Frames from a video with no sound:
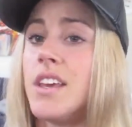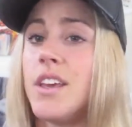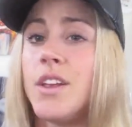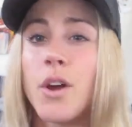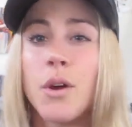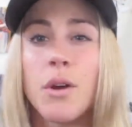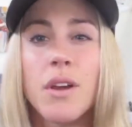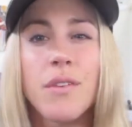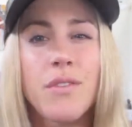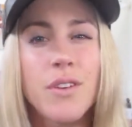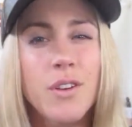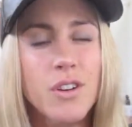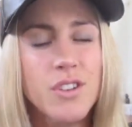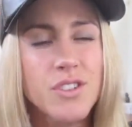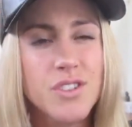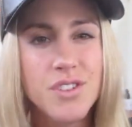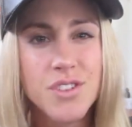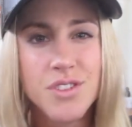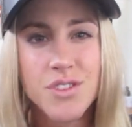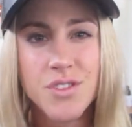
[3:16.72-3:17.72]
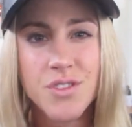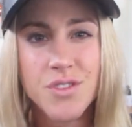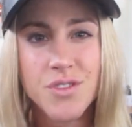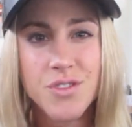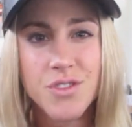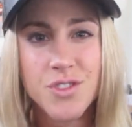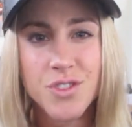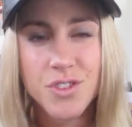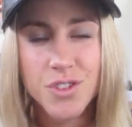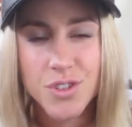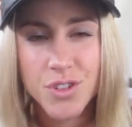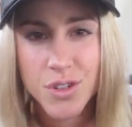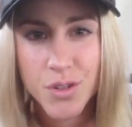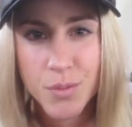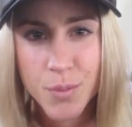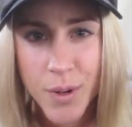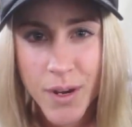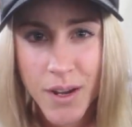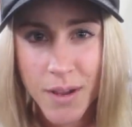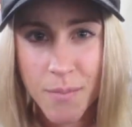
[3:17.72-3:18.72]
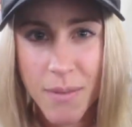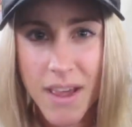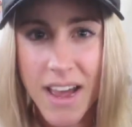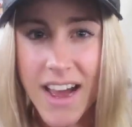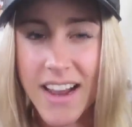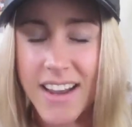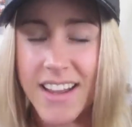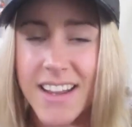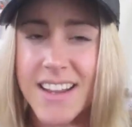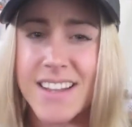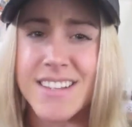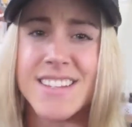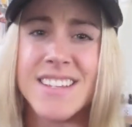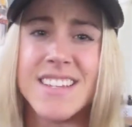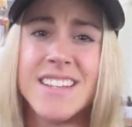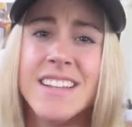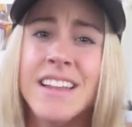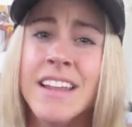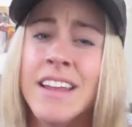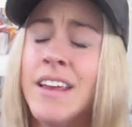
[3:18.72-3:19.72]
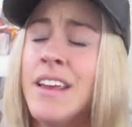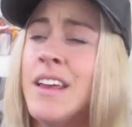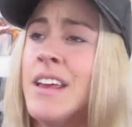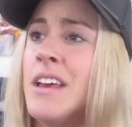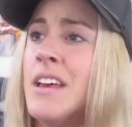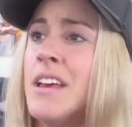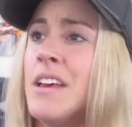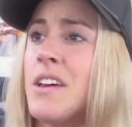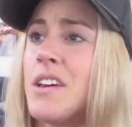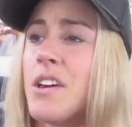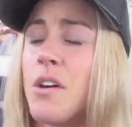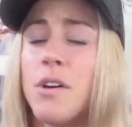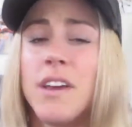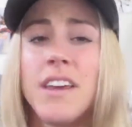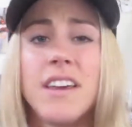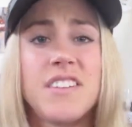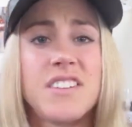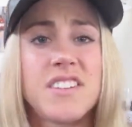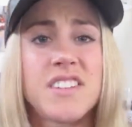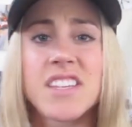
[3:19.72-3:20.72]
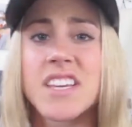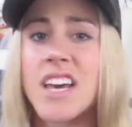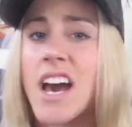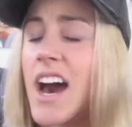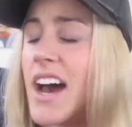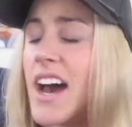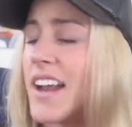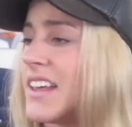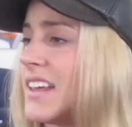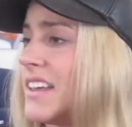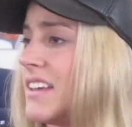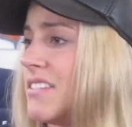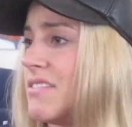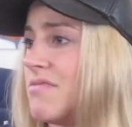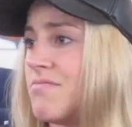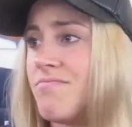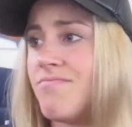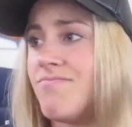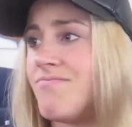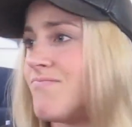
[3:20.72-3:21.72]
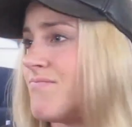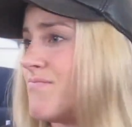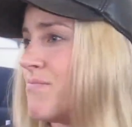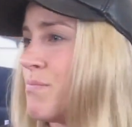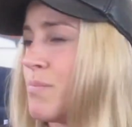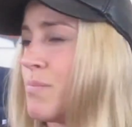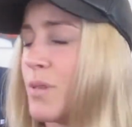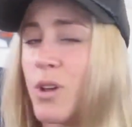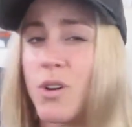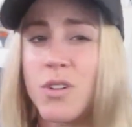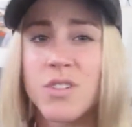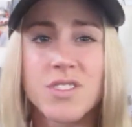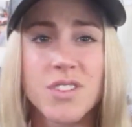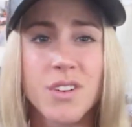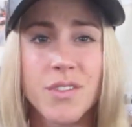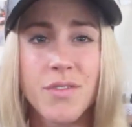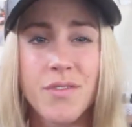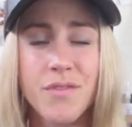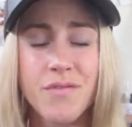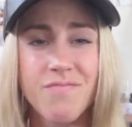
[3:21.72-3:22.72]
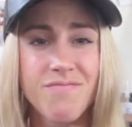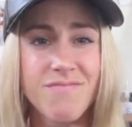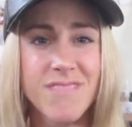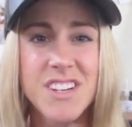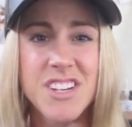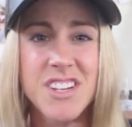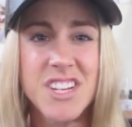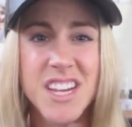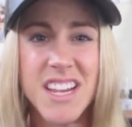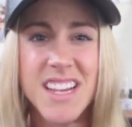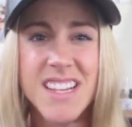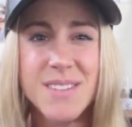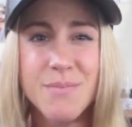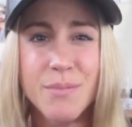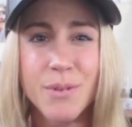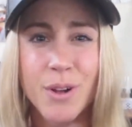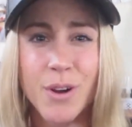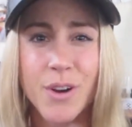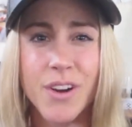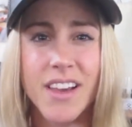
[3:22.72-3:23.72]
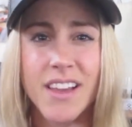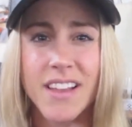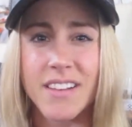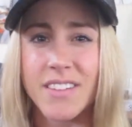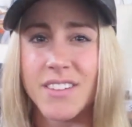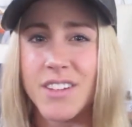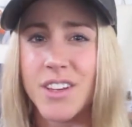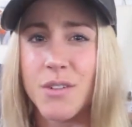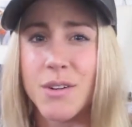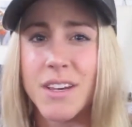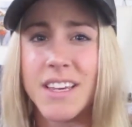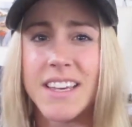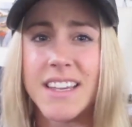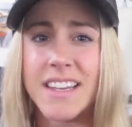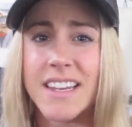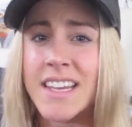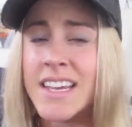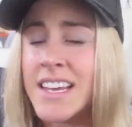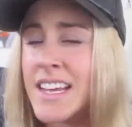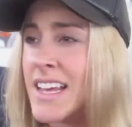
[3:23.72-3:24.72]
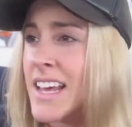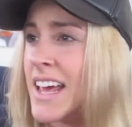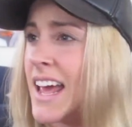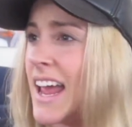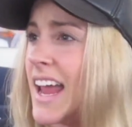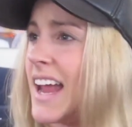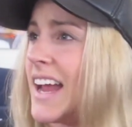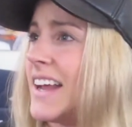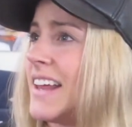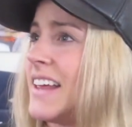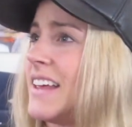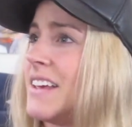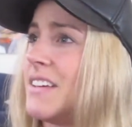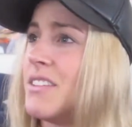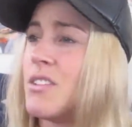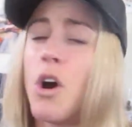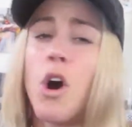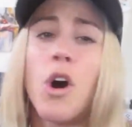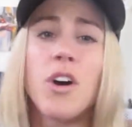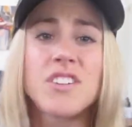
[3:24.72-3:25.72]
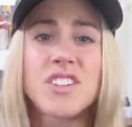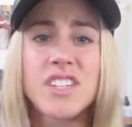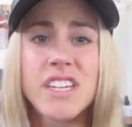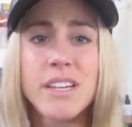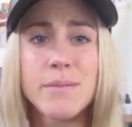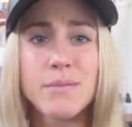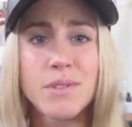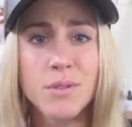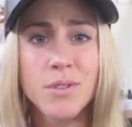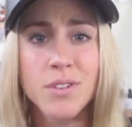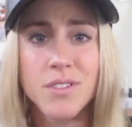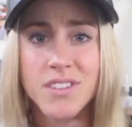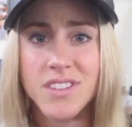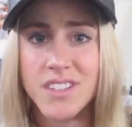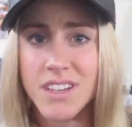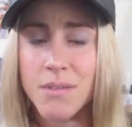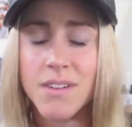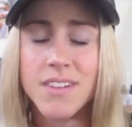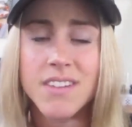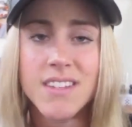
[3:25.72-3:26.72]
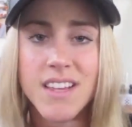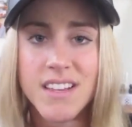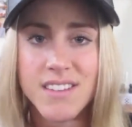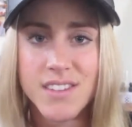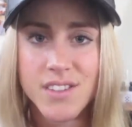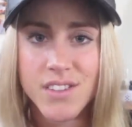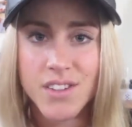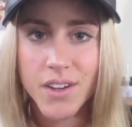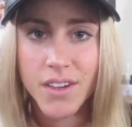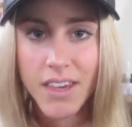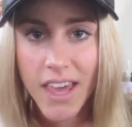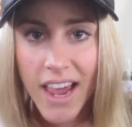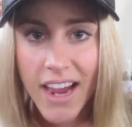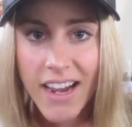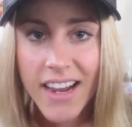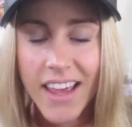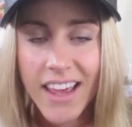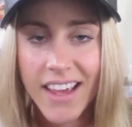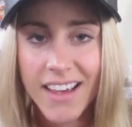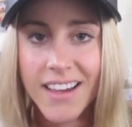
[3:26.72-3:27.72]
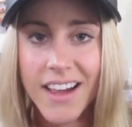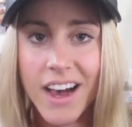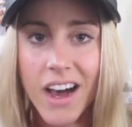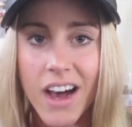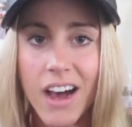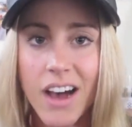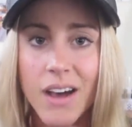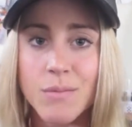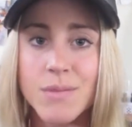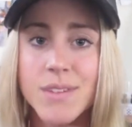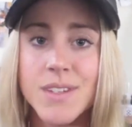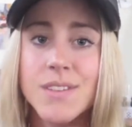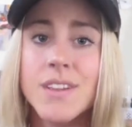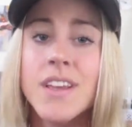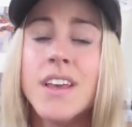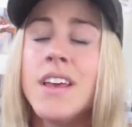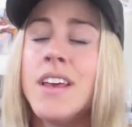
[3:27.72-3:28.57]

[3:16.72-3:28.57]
if you're not stupid about it, as in going and just cutting blocks off the cheese block and going and eating hot chips because someone says it's okay to eat carbs,